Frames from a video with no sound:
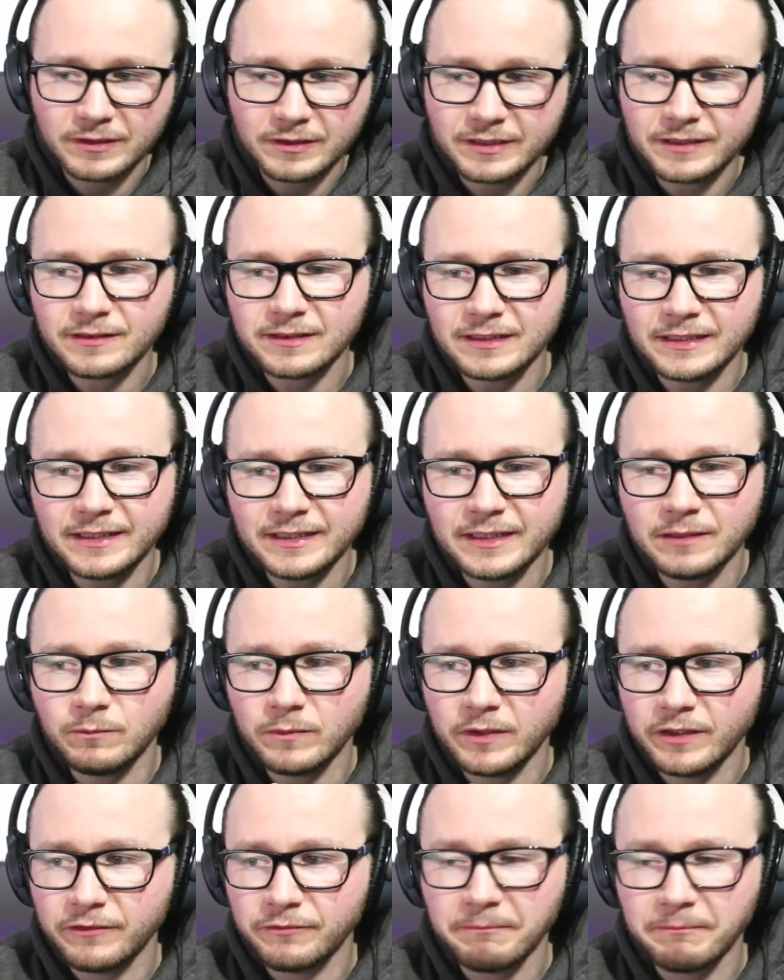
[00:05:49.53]
He's leading
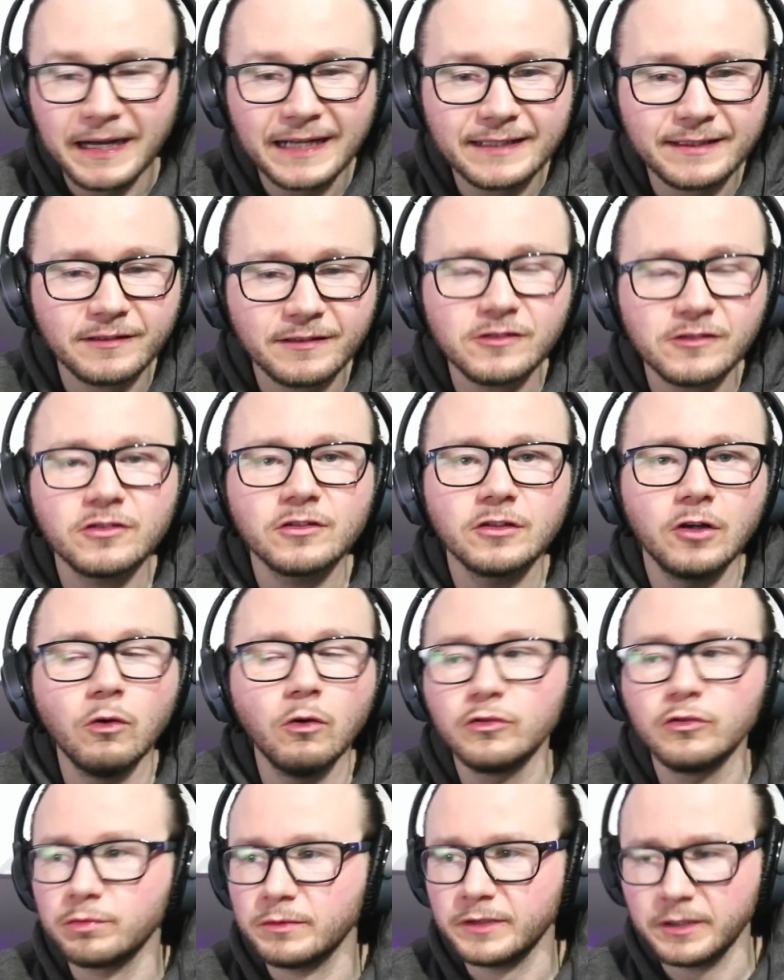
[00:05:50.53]
with my decision
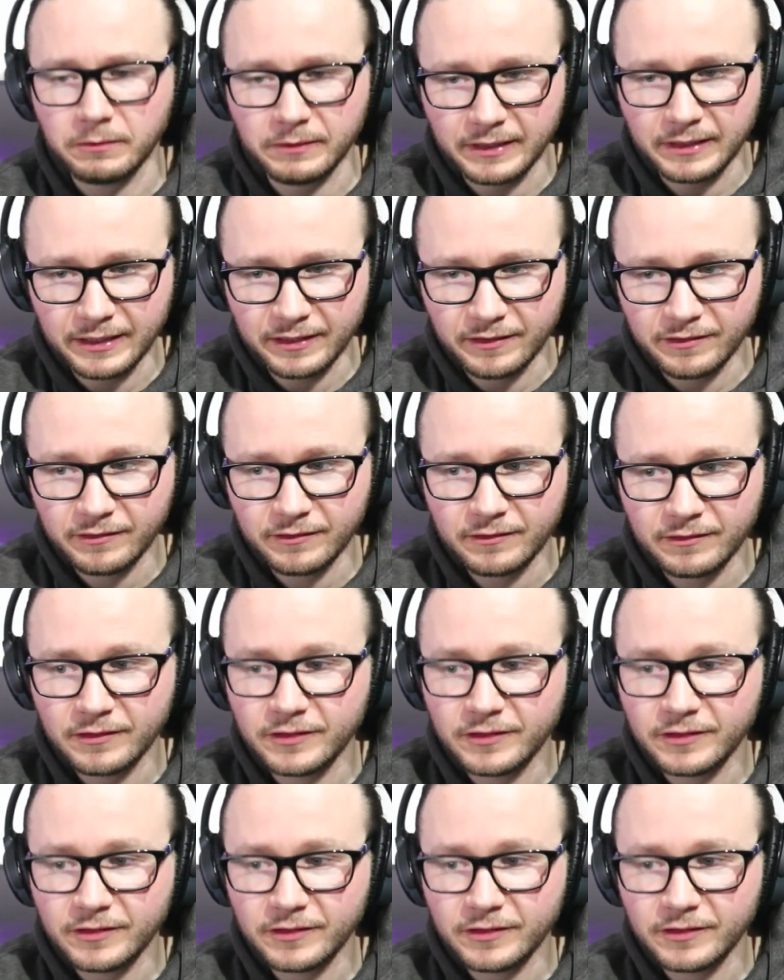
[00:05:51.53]
goals. We're doing this.